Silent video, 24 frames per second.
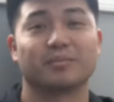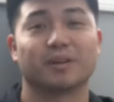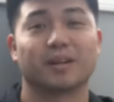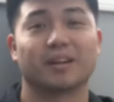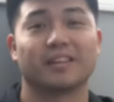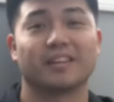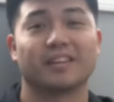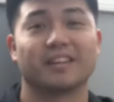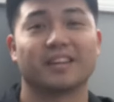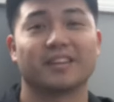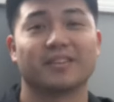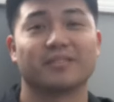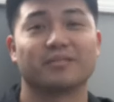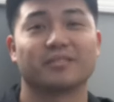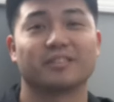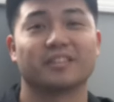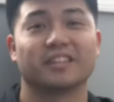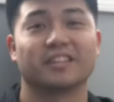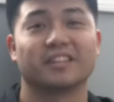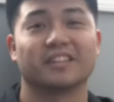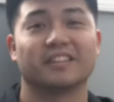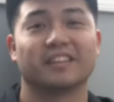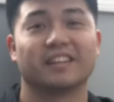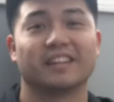by the end of
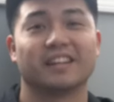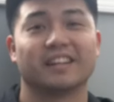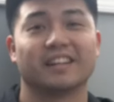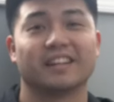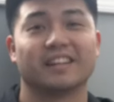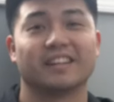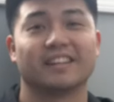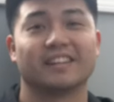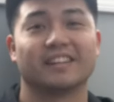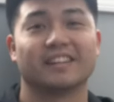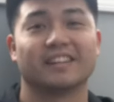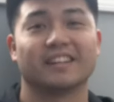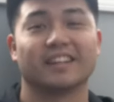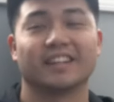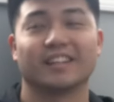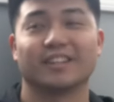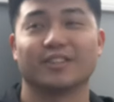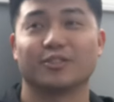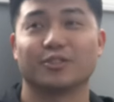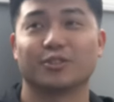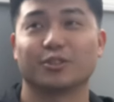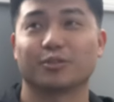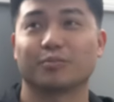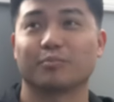it, and
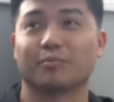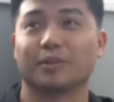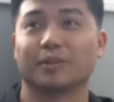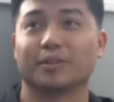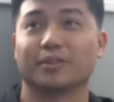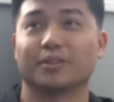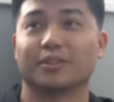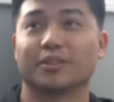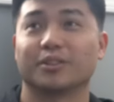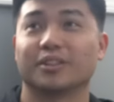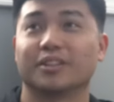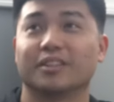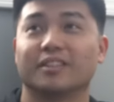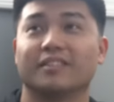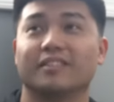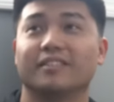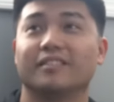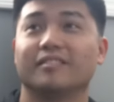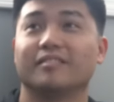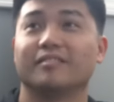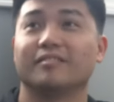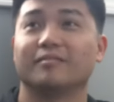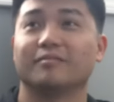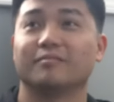it took me a good
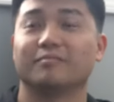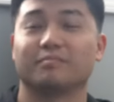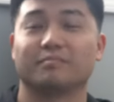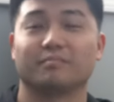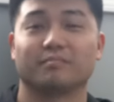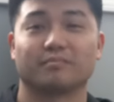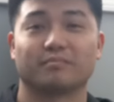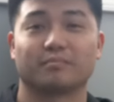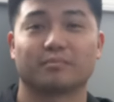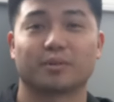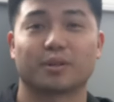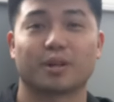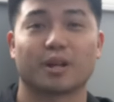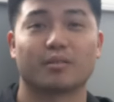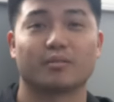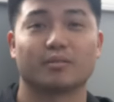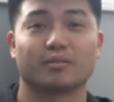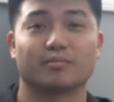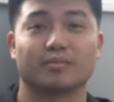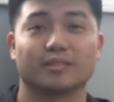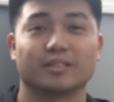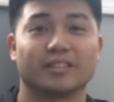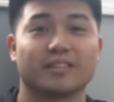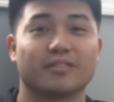
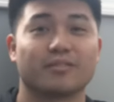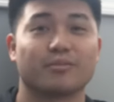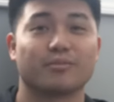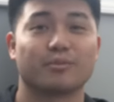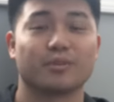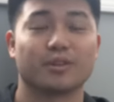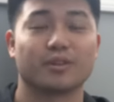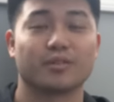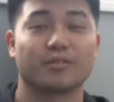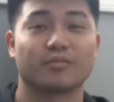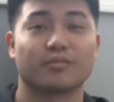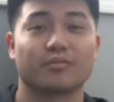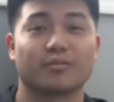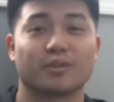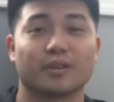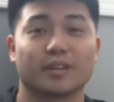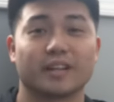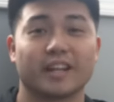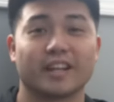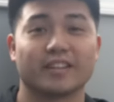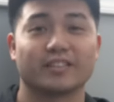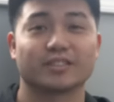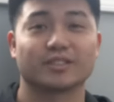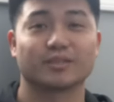probably three or four
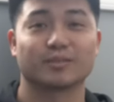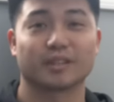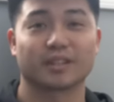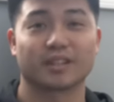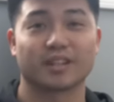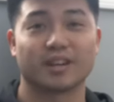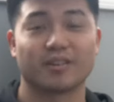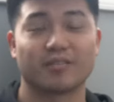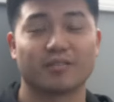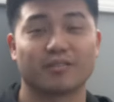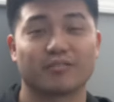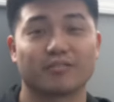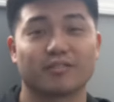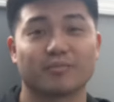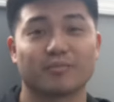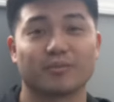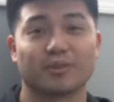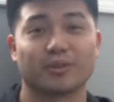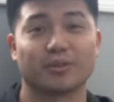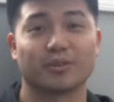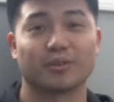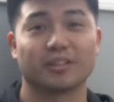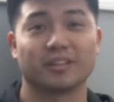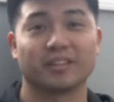days to recover from
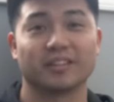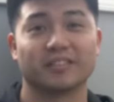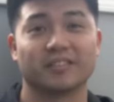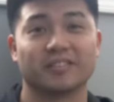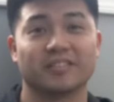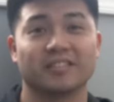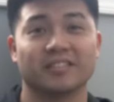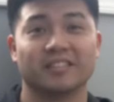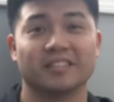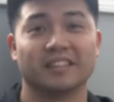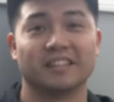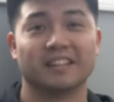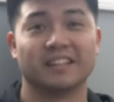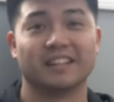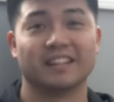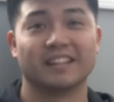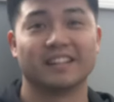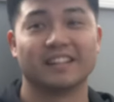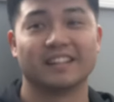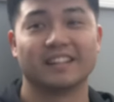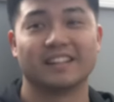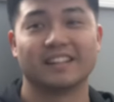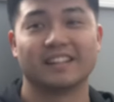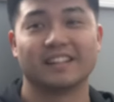the ordeal.
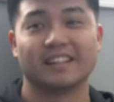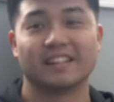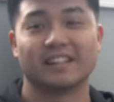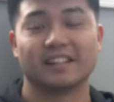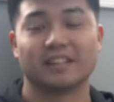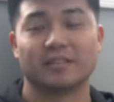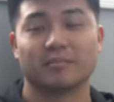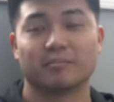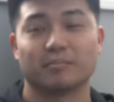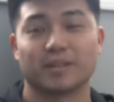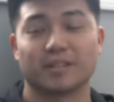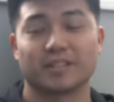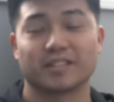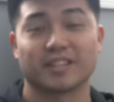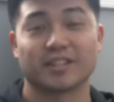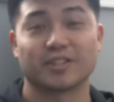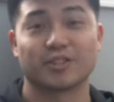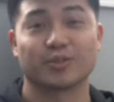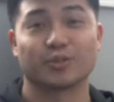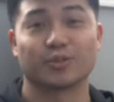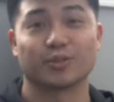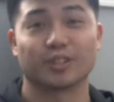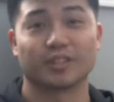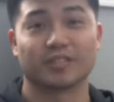My
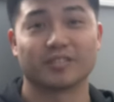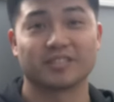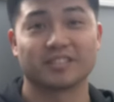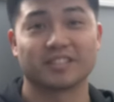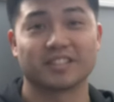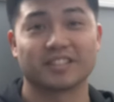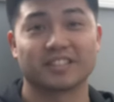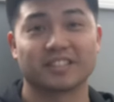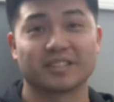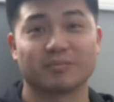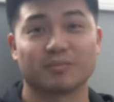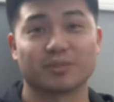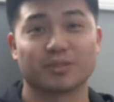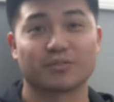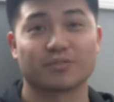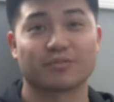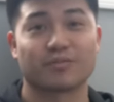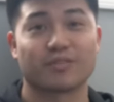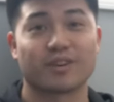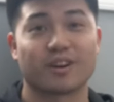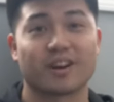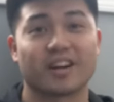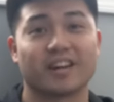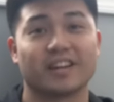central nervous system was
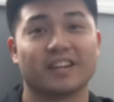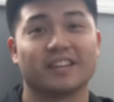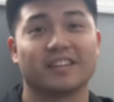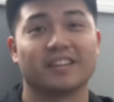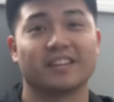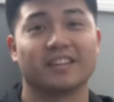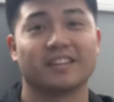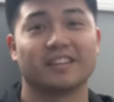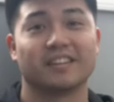fried,